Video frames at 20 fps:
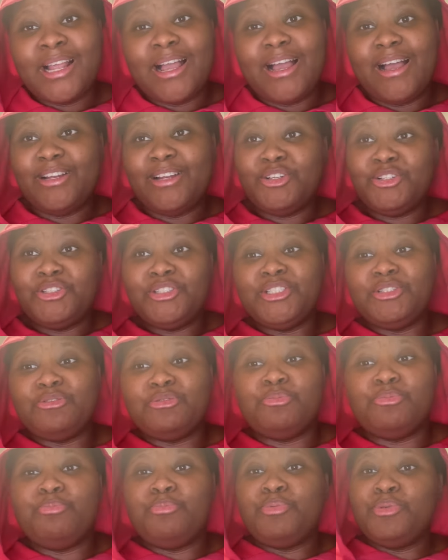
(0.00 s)
I don't need
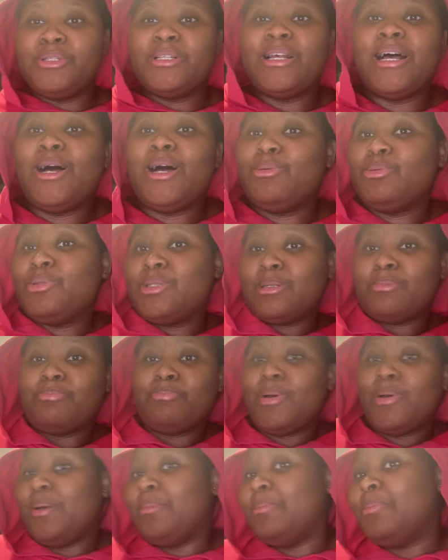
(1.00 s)
to put out
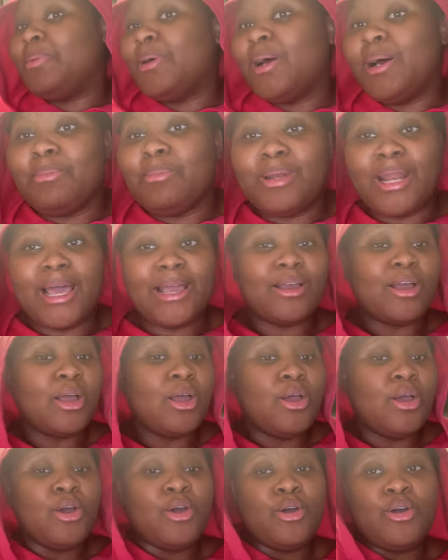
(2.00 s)
pam like
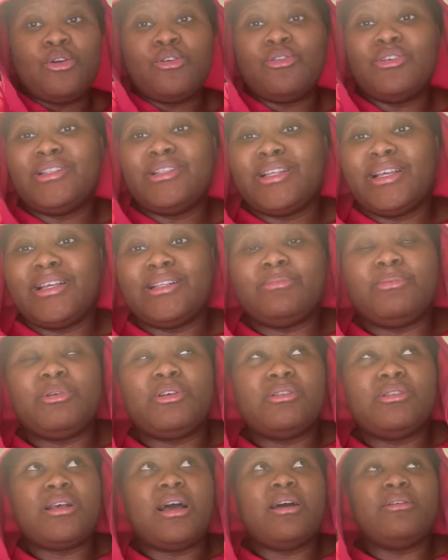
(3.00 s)
content,
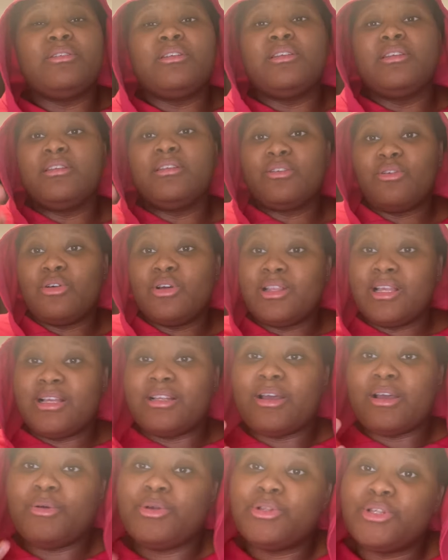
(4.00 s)
because
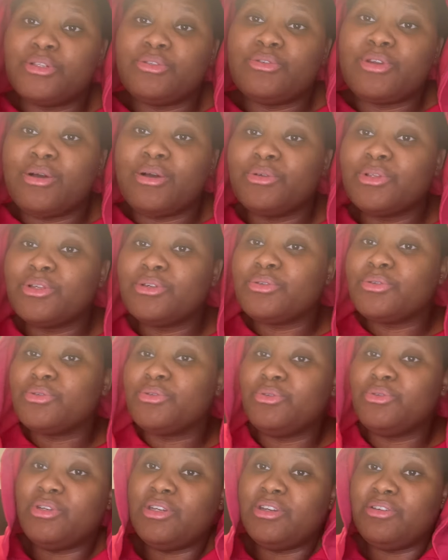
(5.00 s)
content I wanted to
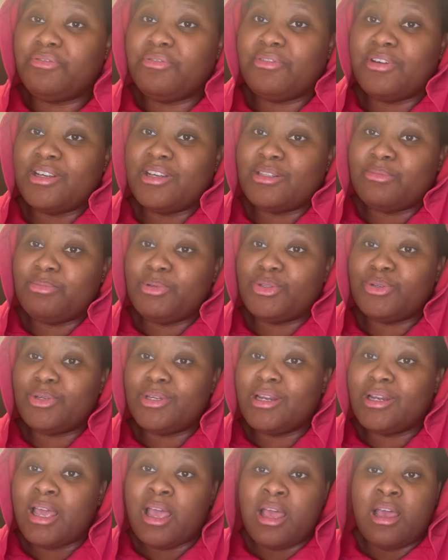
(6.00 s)
do, the difference
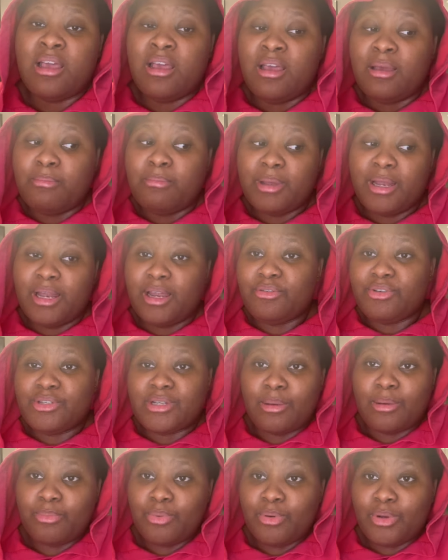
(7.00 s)
between Belarus
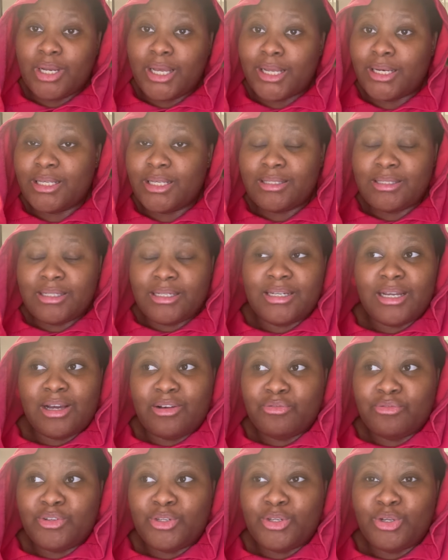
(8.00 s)
and Poland, a sit
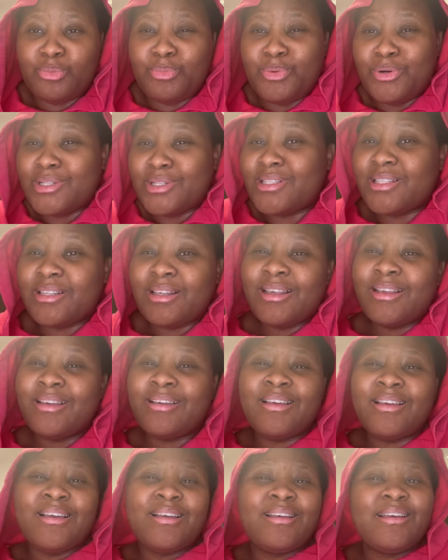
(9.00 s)
down video. But
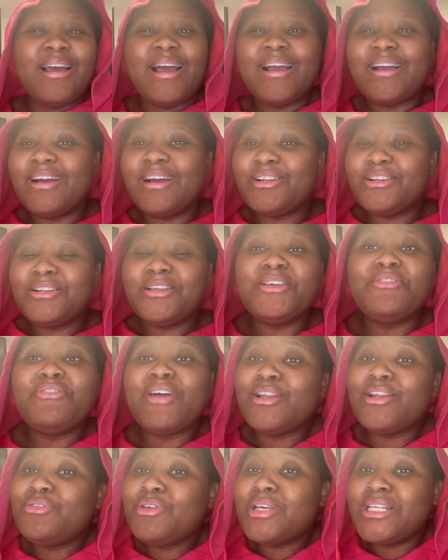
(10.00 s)
I can't, if
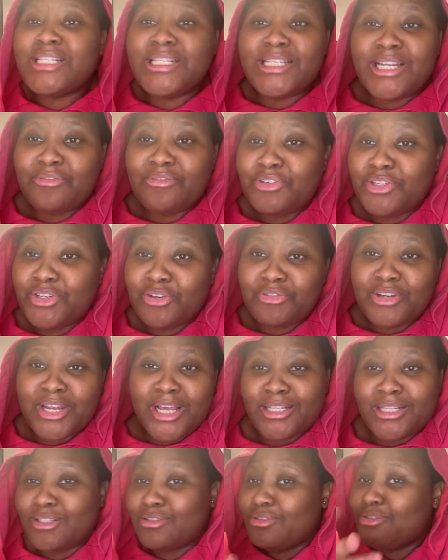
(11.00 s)
I do a sit down video of
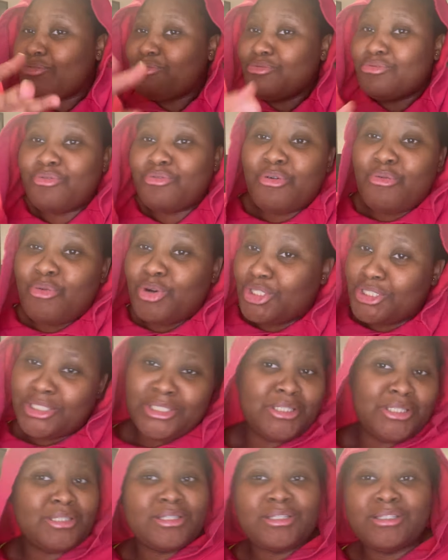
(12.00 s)
that, you will not watch
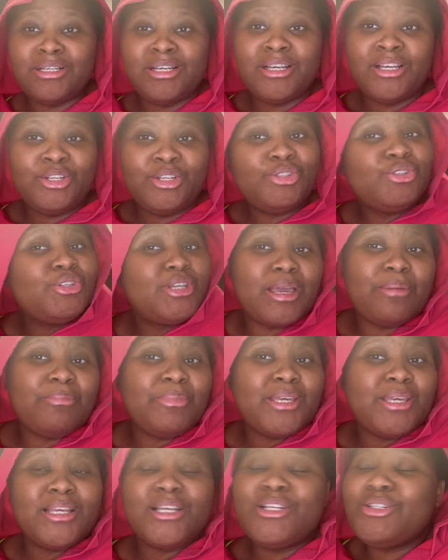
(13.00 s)
it. Do you get
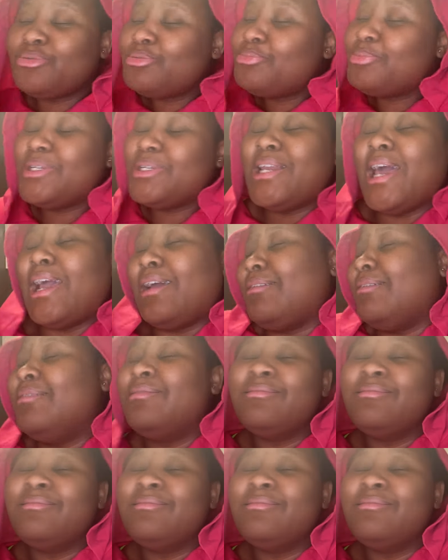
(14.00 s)
me? It will be like,